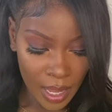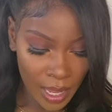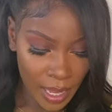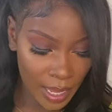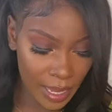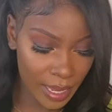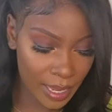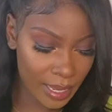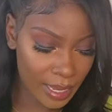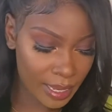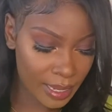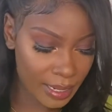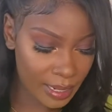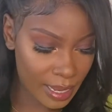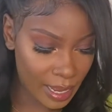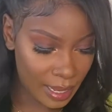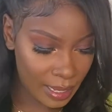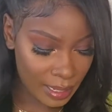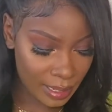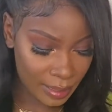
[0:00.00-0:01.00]
and
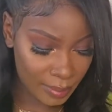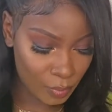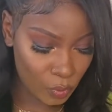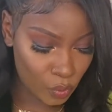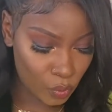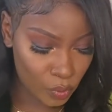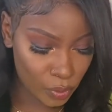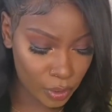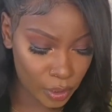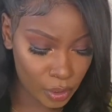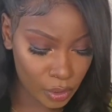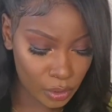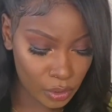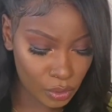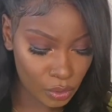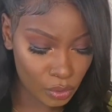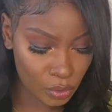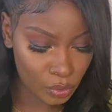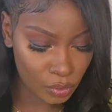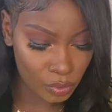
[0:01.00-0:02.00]
i am going
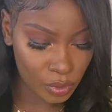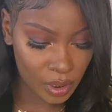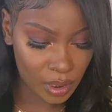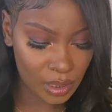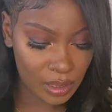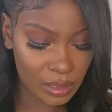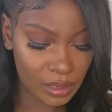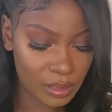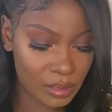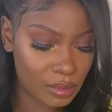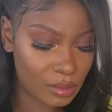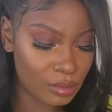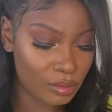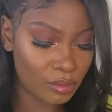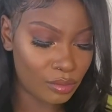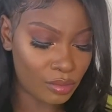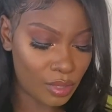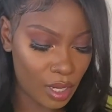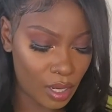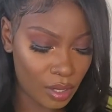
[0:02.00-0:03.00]
to just
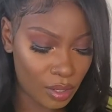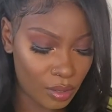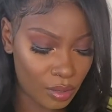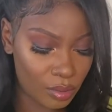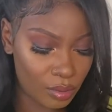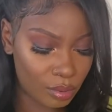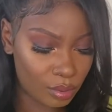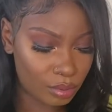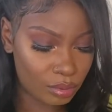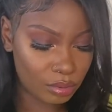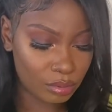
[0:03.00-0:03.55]
you know